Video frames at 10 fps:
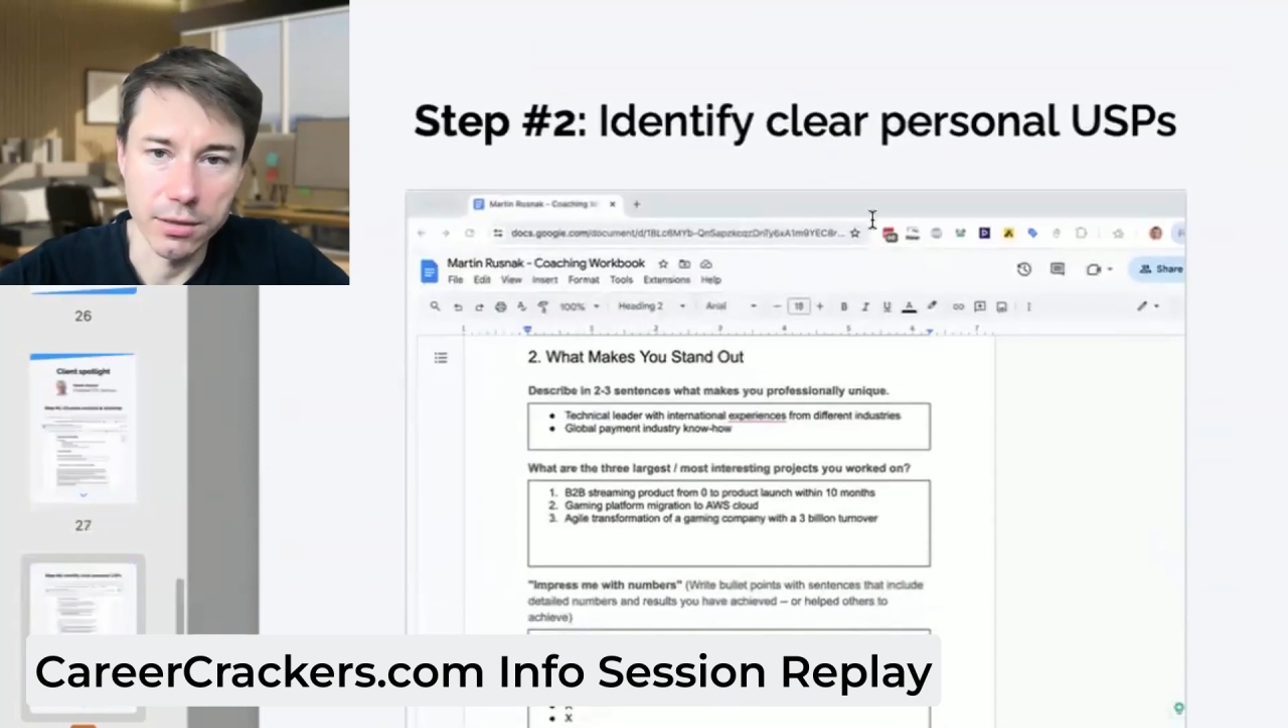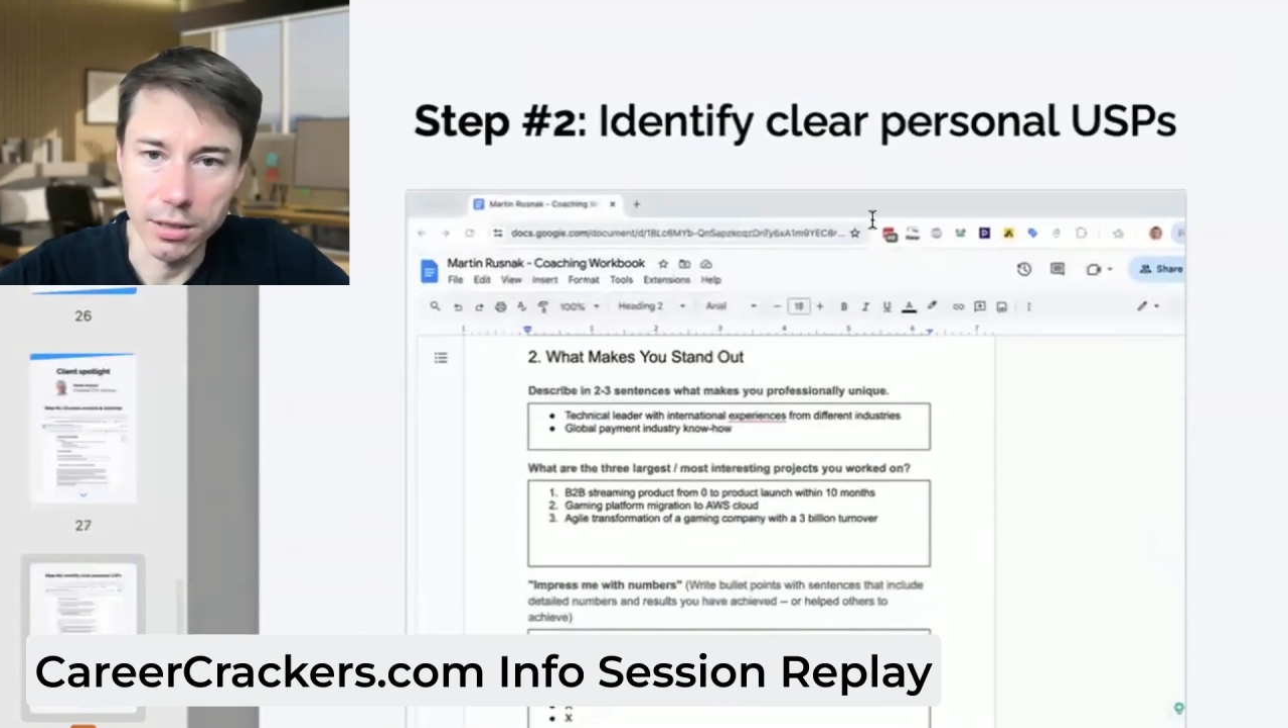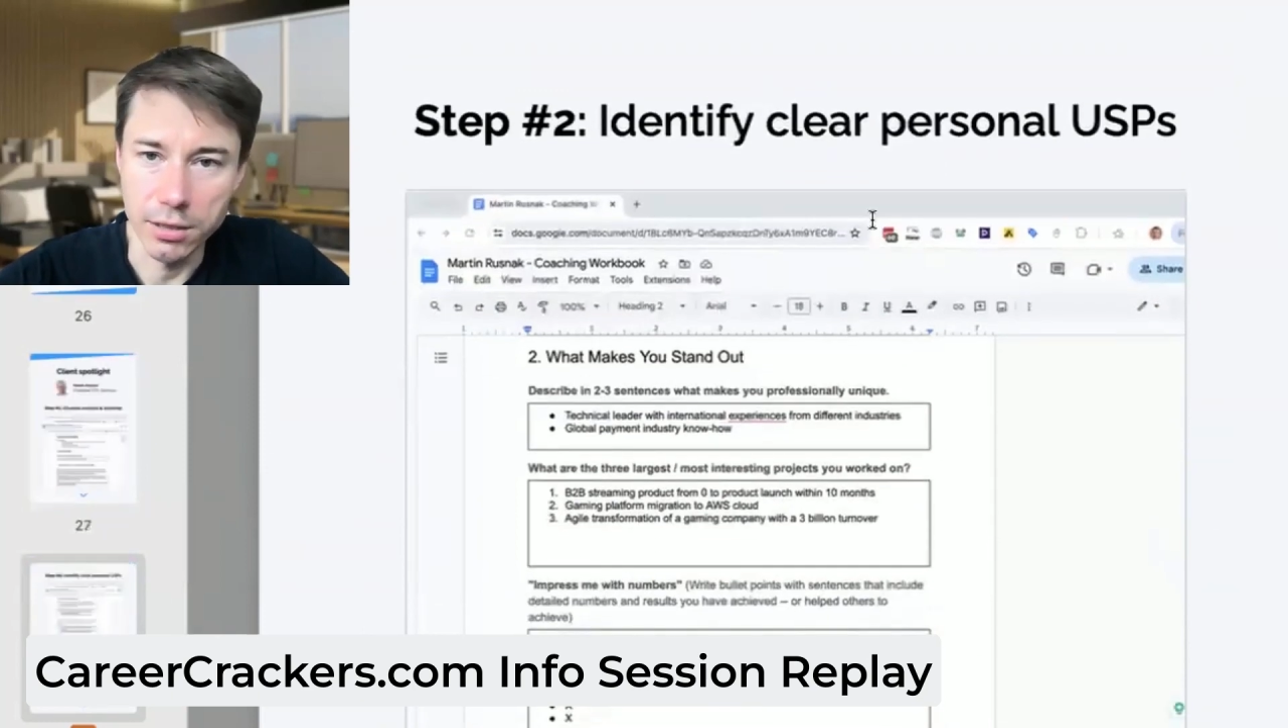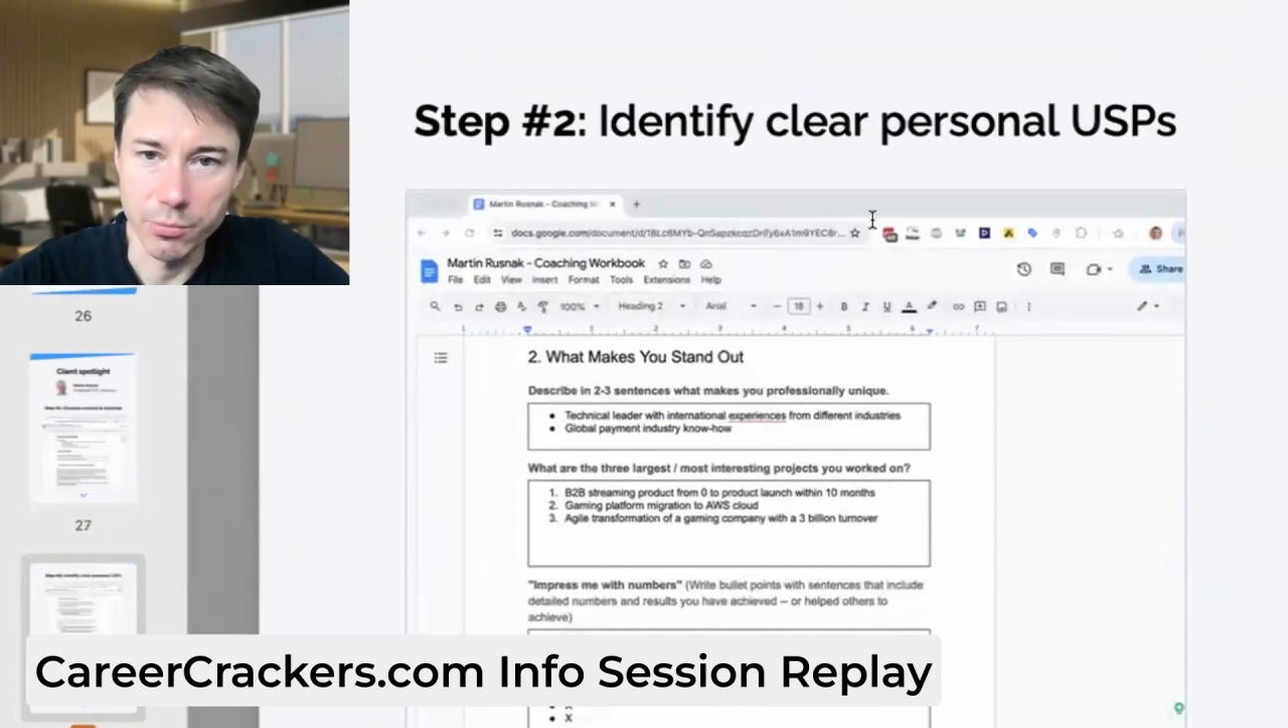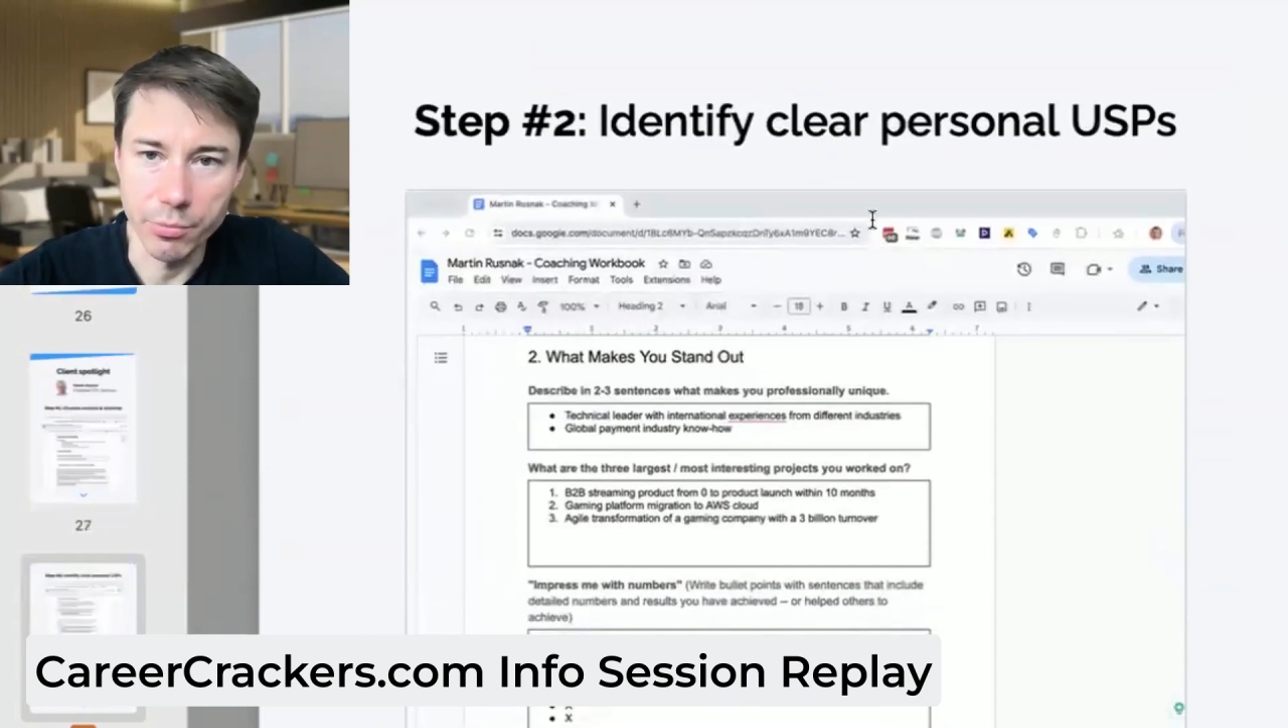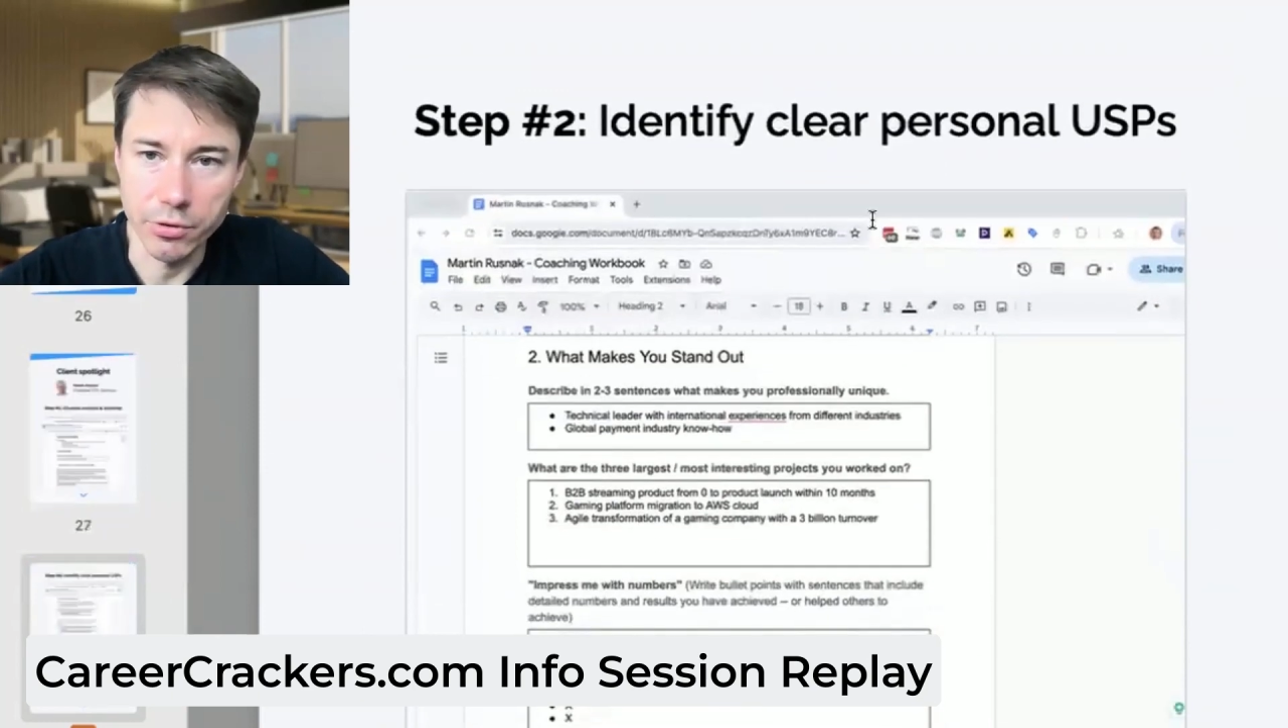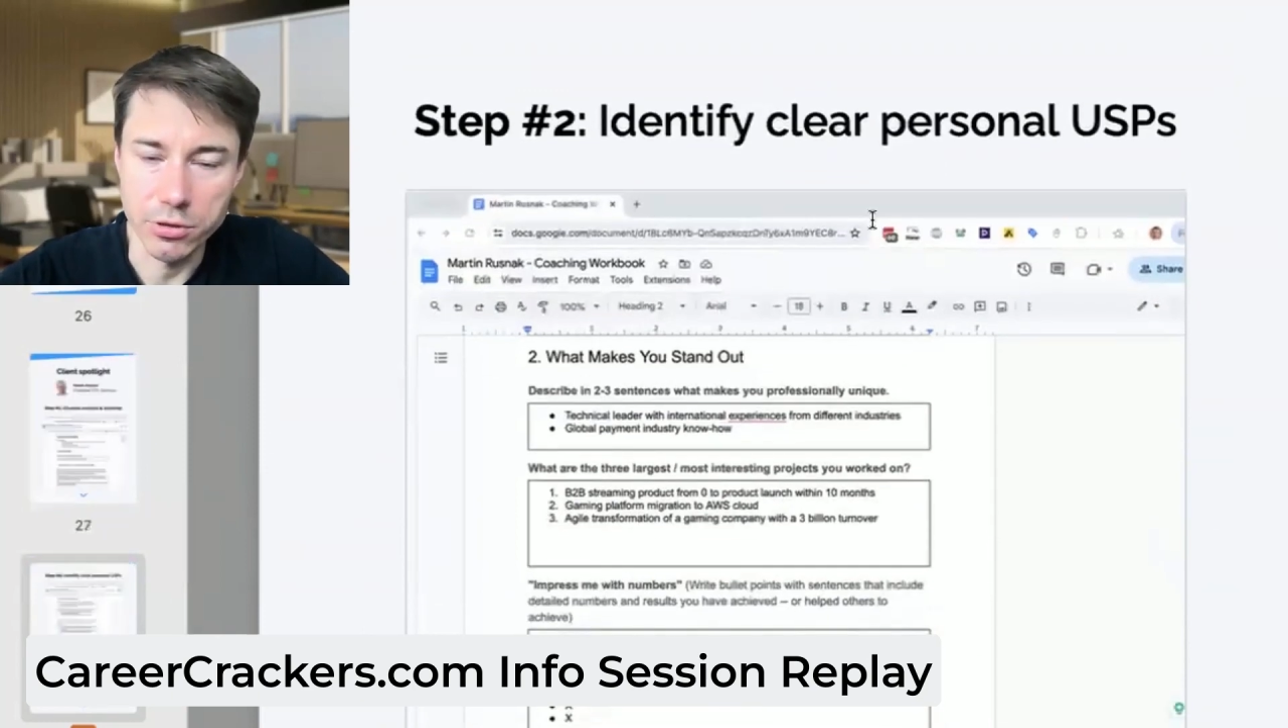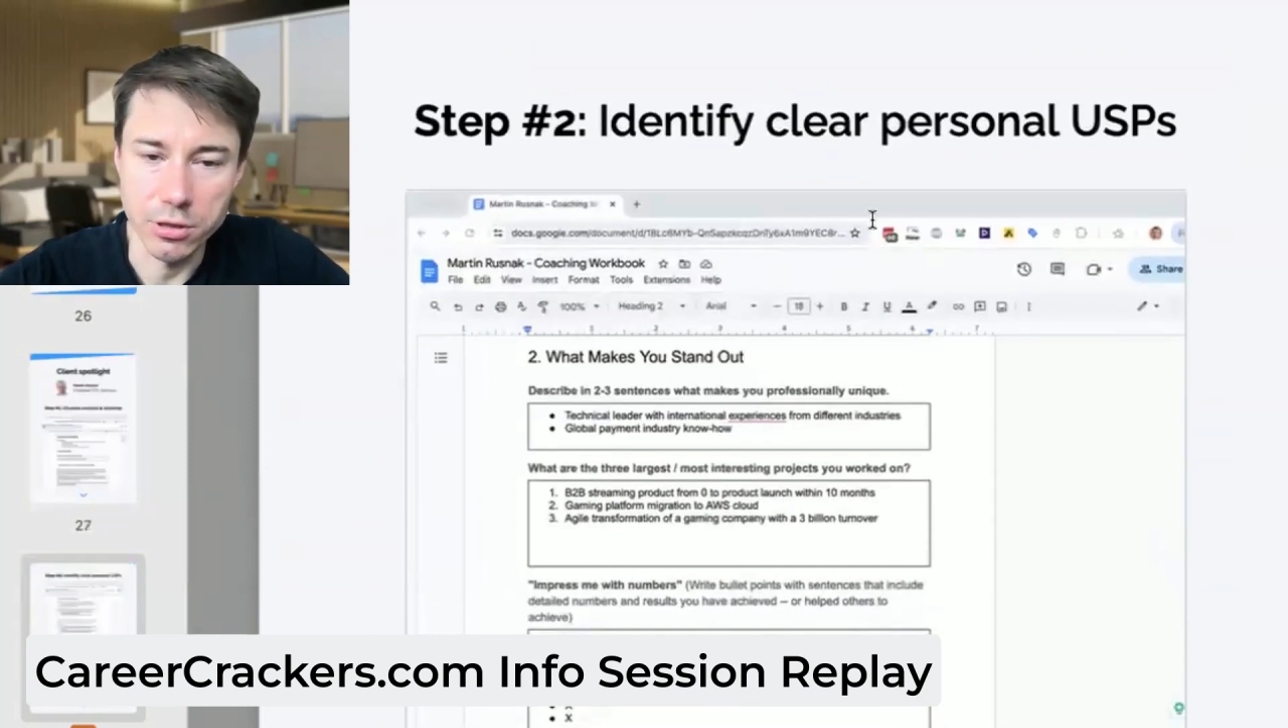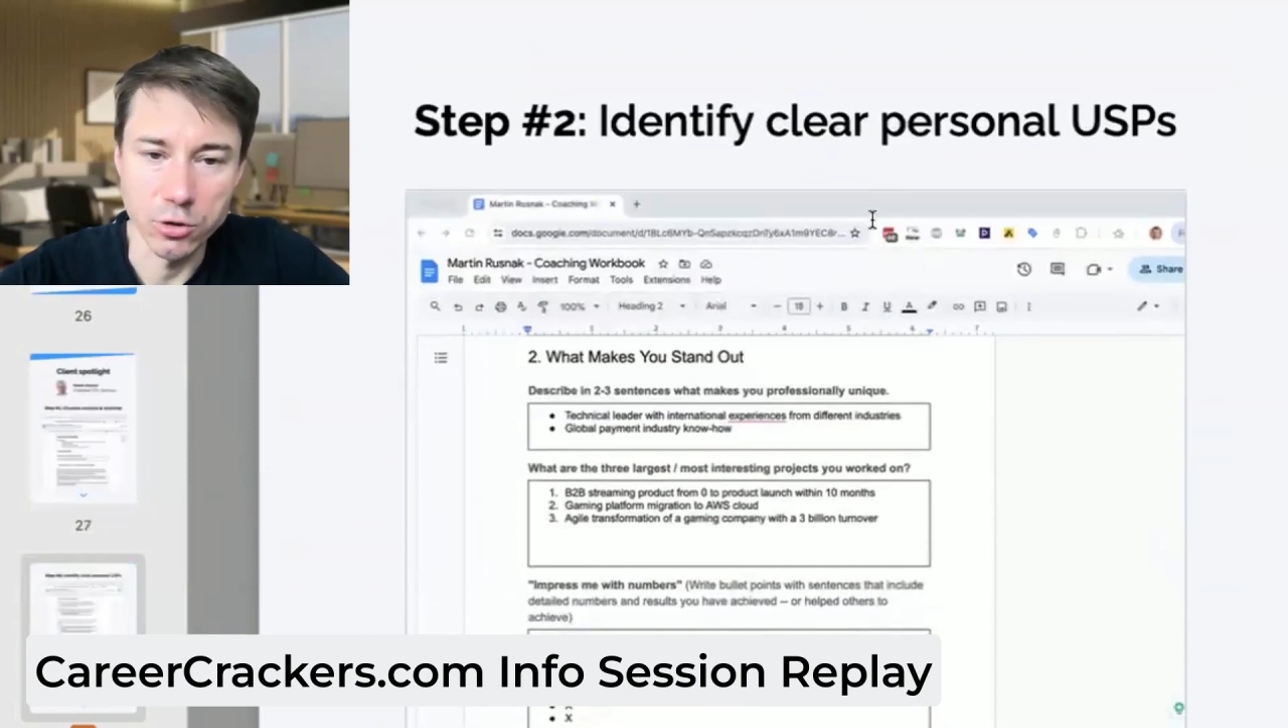clear personal